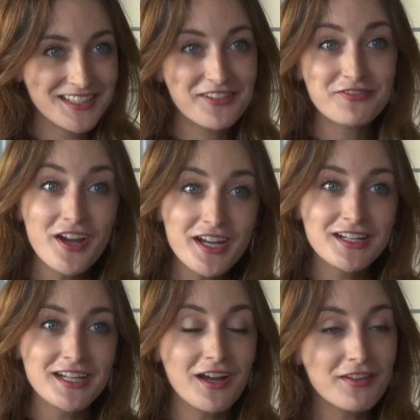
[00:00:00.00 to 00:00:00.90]
And
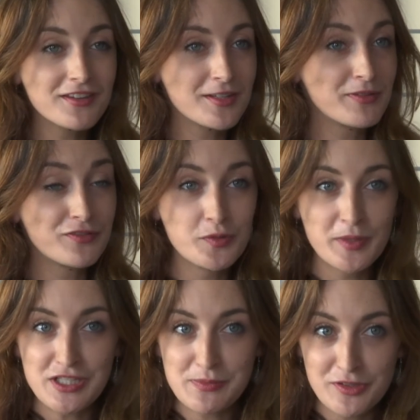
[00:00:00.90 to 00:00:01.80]
finally, other than
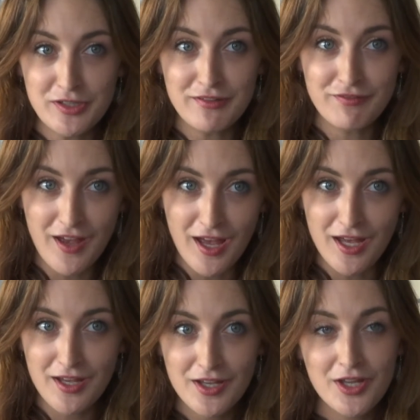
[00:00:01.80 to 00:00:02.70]
performing tomorrow at the
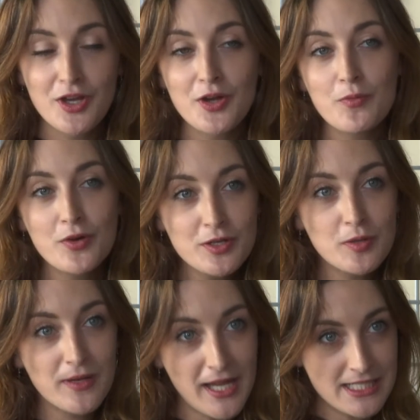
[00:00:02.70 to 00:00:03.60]
fair, what are
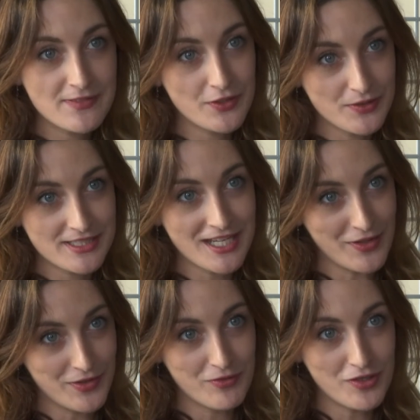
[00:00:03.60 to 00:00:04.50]
your plans for your stay
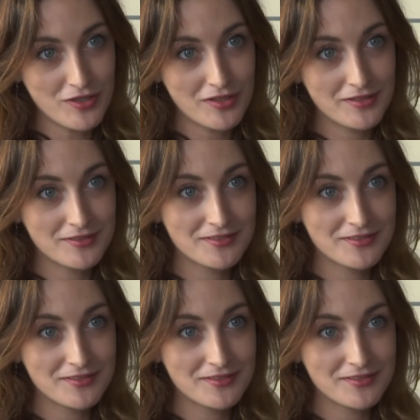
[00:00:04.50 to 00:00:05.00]
on the Rock?